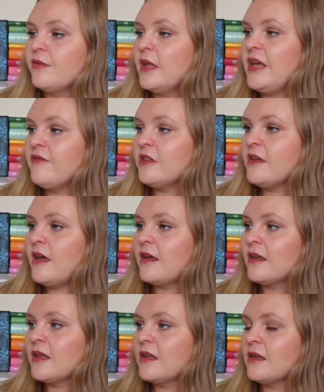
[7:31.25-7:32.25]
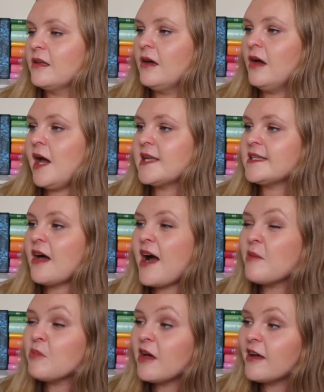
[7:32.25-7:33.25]
even like a
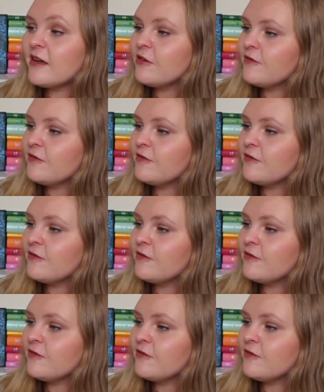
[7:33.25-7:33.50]
timeline